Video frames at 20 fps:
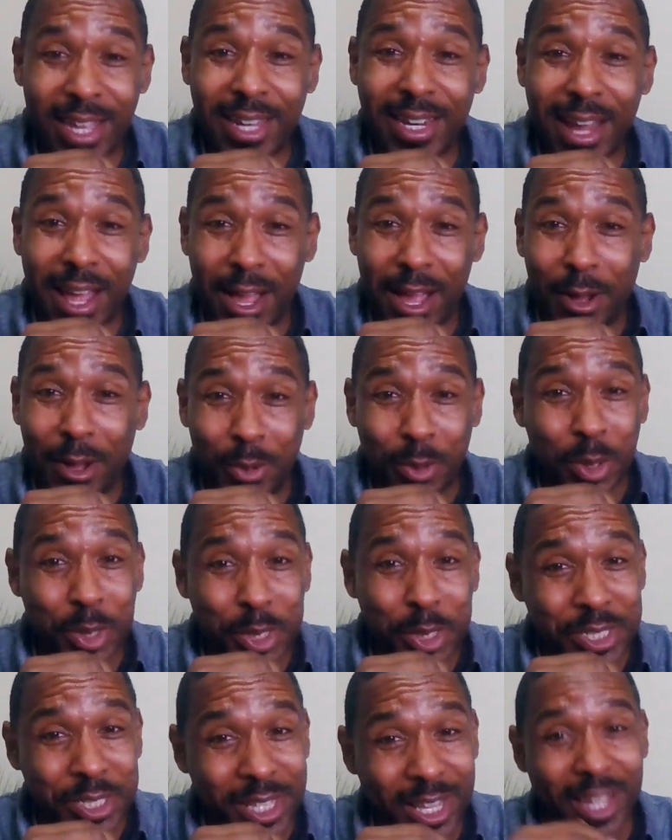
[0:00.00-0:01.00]
And I
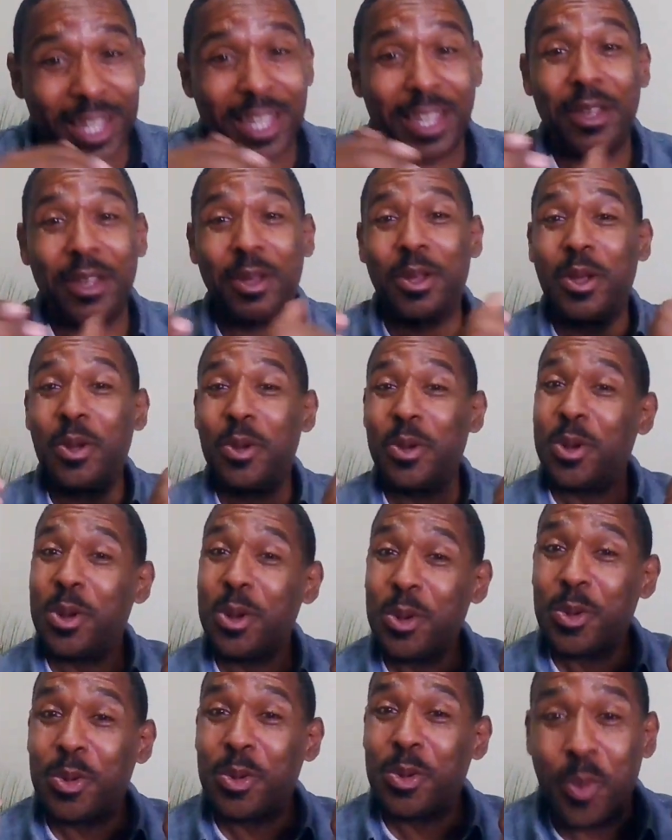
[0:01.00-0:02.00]
was like,
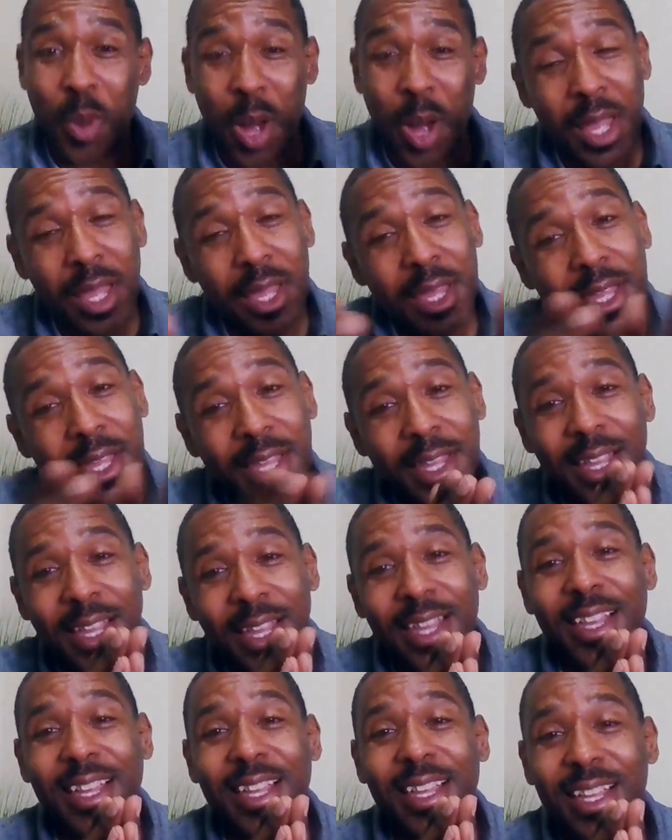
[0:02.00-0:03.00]
what?
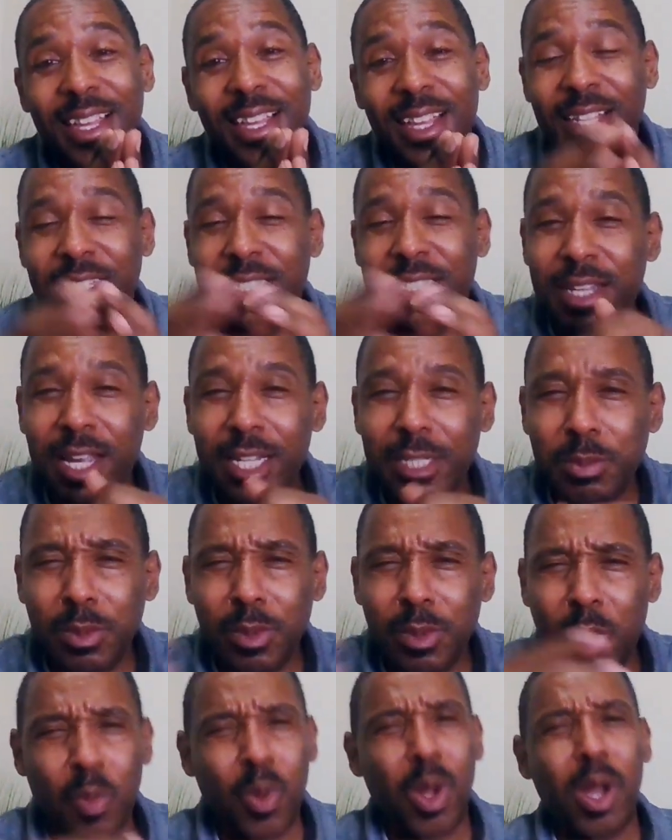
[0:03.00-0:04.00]
And she asked
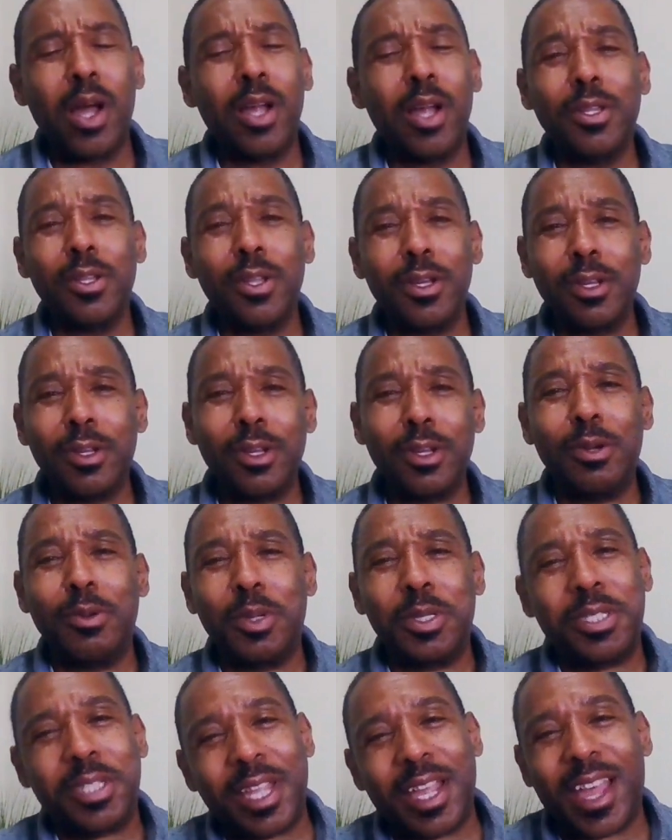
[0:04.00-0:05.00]
me like, well, how long ago
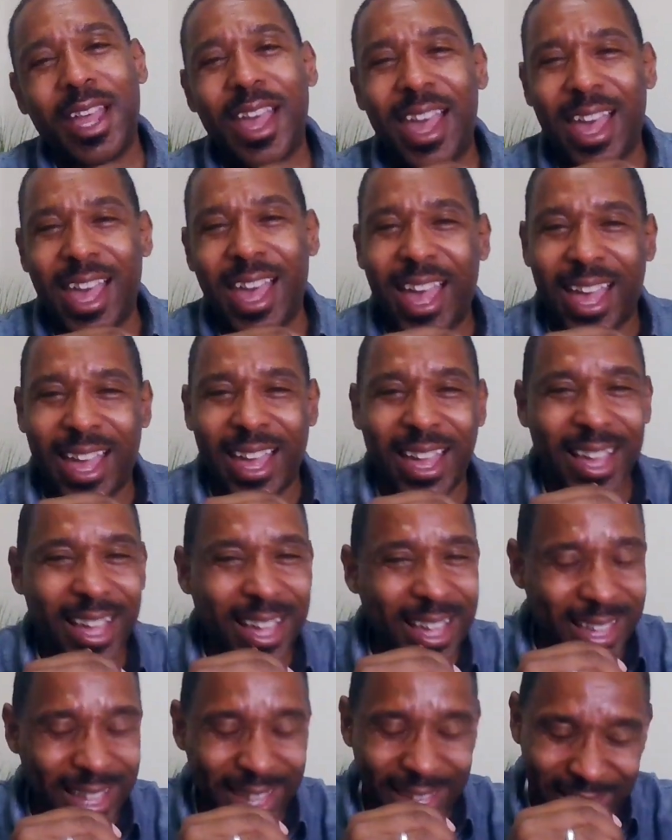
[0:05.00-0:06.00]
was that?
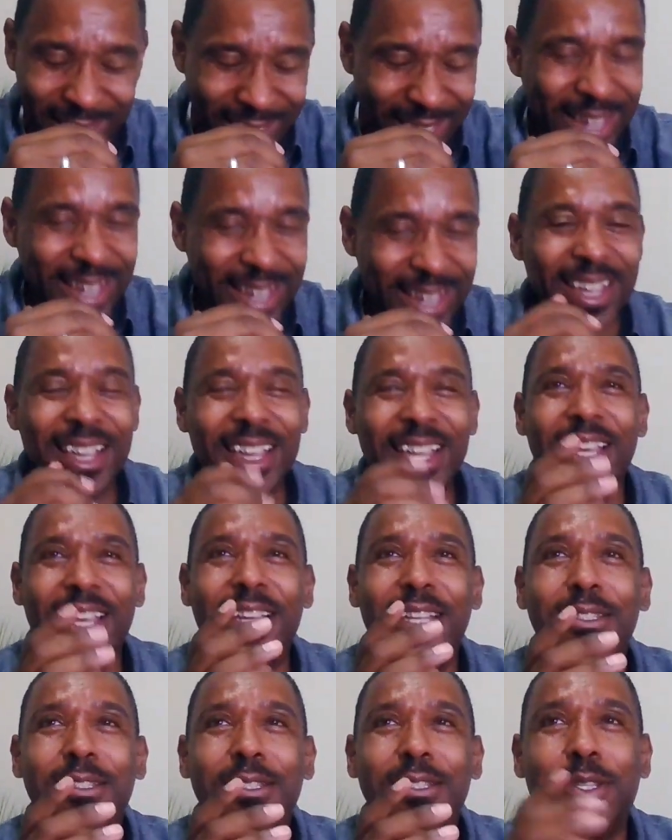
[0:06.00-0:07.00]

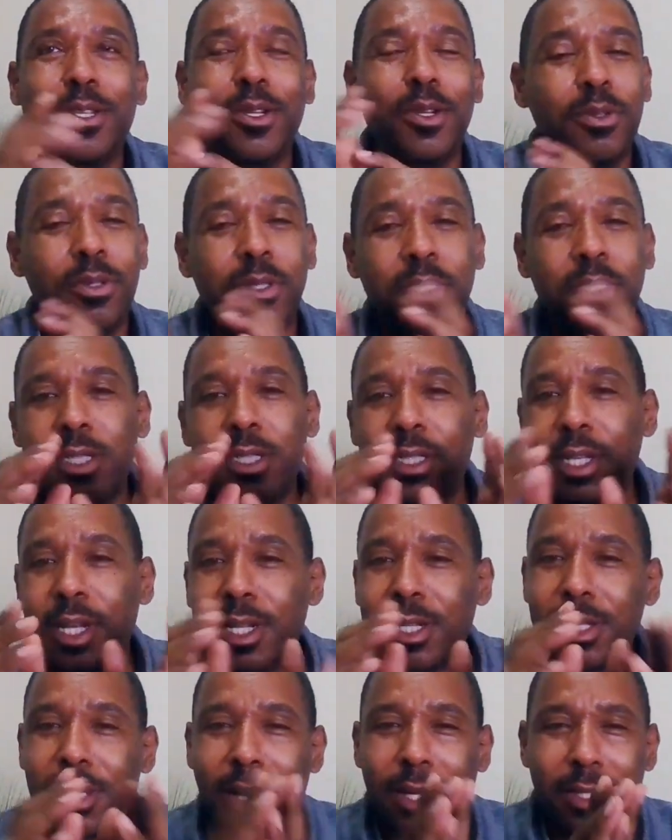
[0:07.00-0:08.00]
And so just
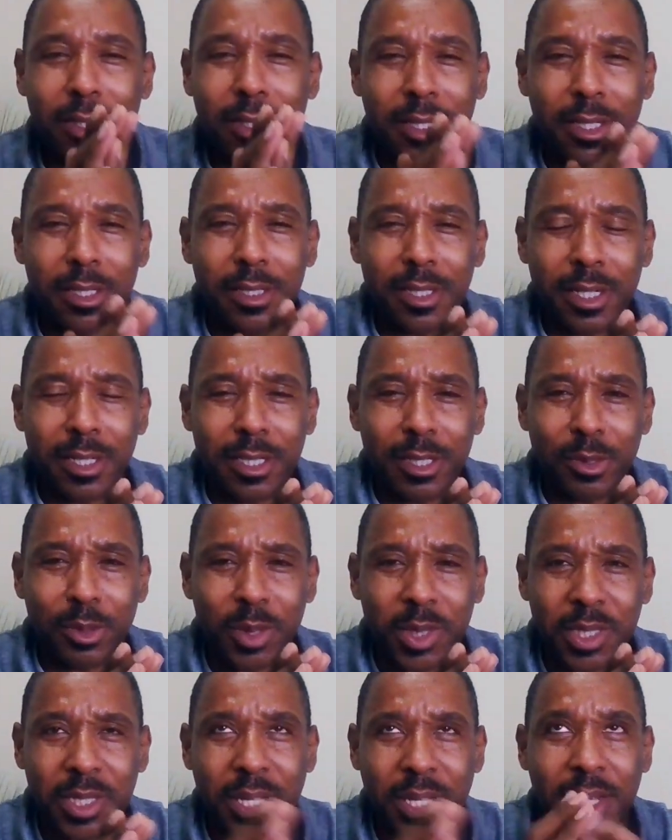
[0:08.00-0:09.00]
a lot of things that she
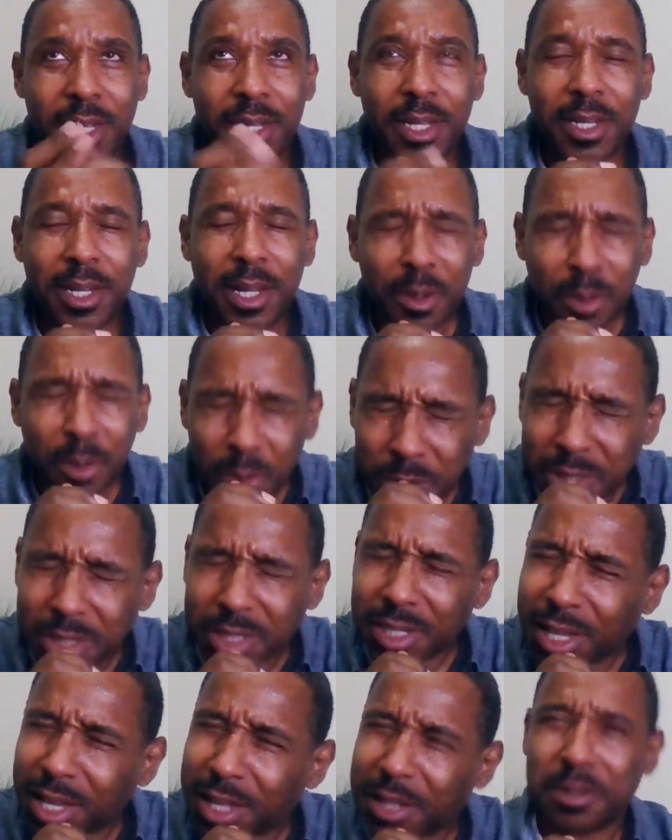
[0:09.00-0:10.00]
was saying, and I
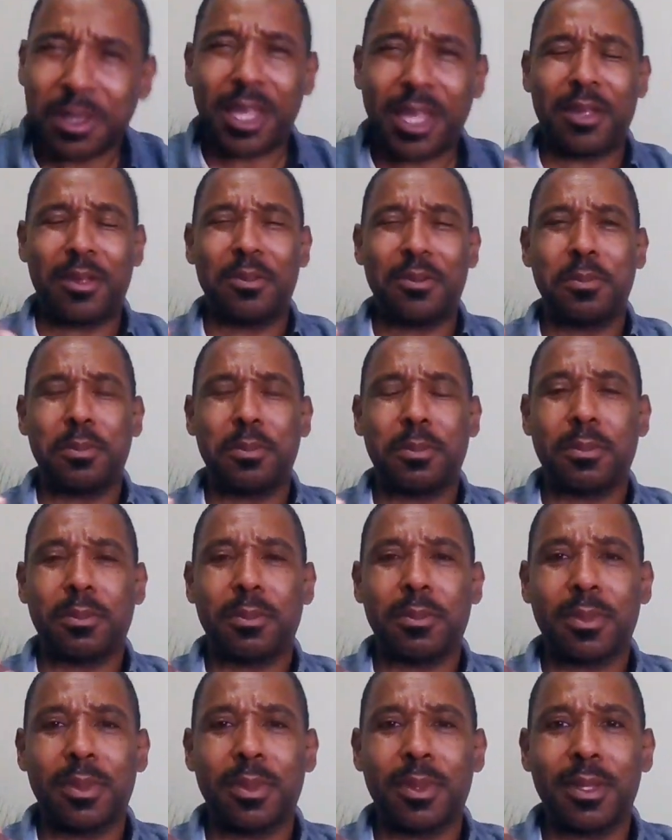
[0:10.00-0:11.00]
was like
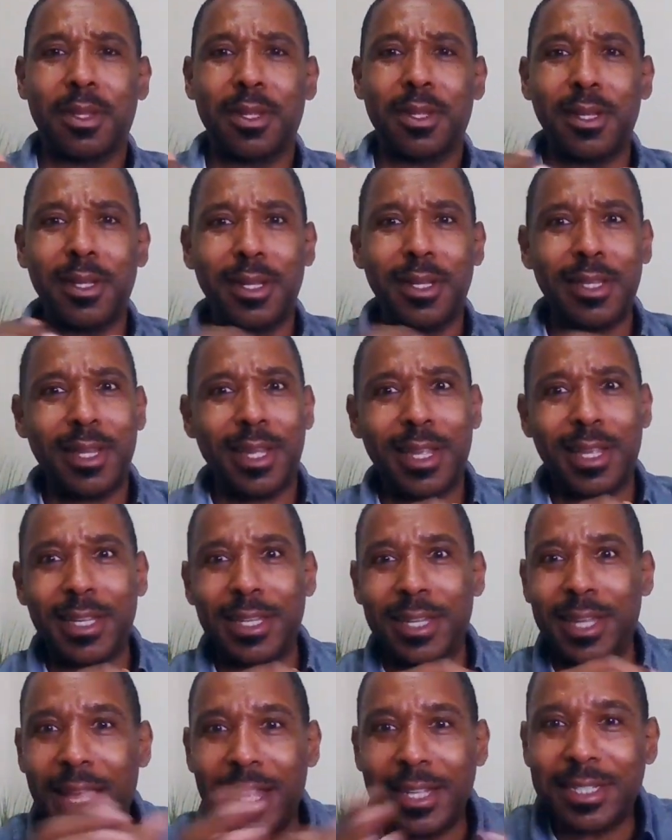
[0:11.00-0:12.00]
you're like
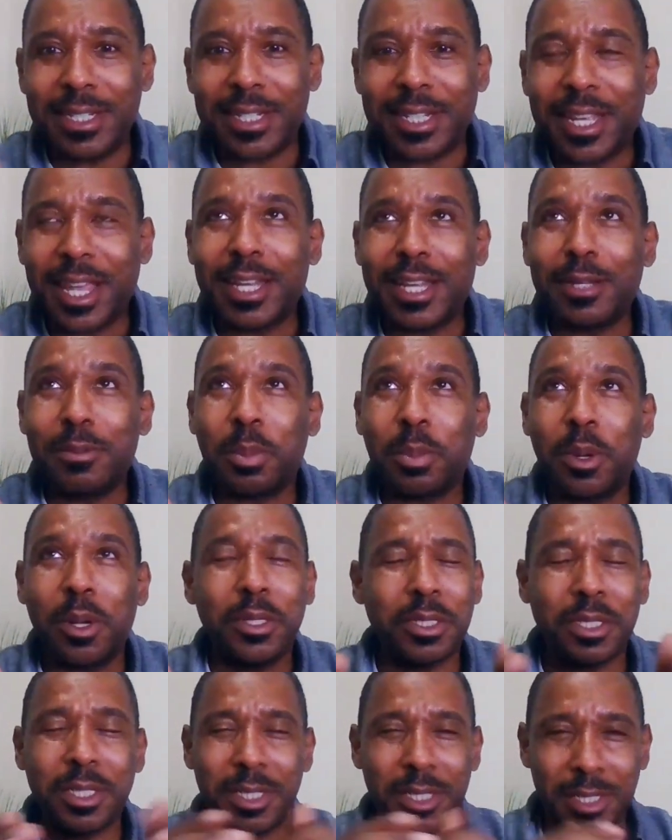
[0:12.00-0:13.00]
an educated
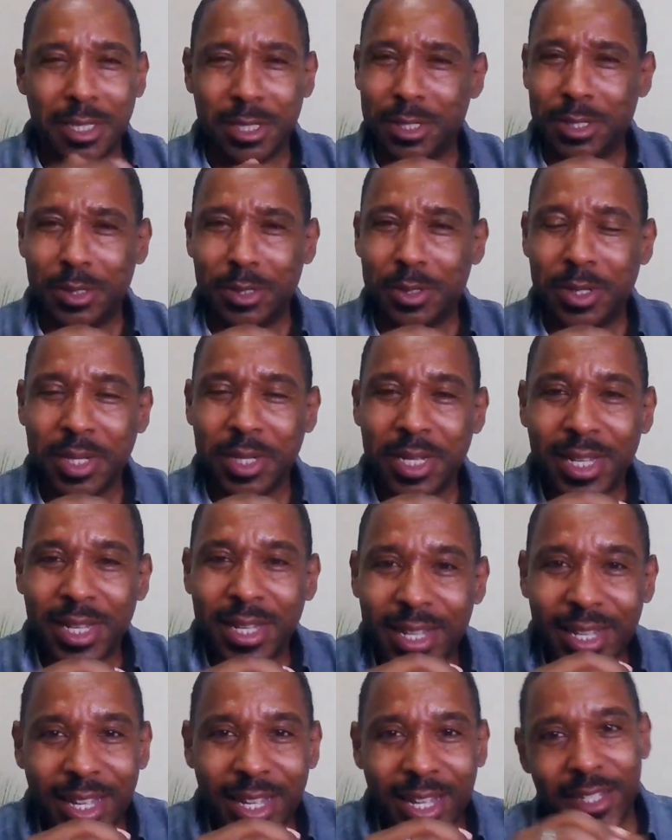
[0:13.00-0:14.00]
person,
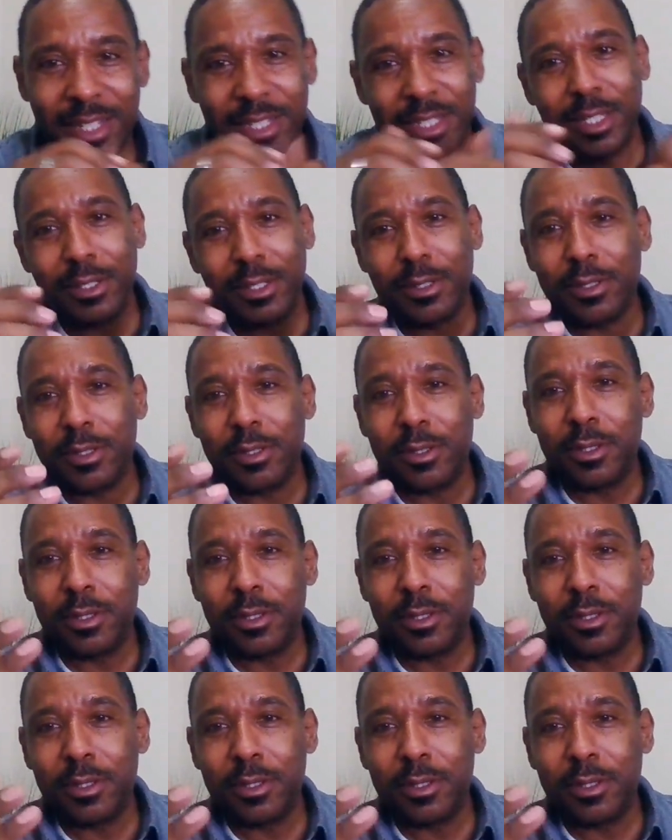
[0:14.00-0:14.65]
and she,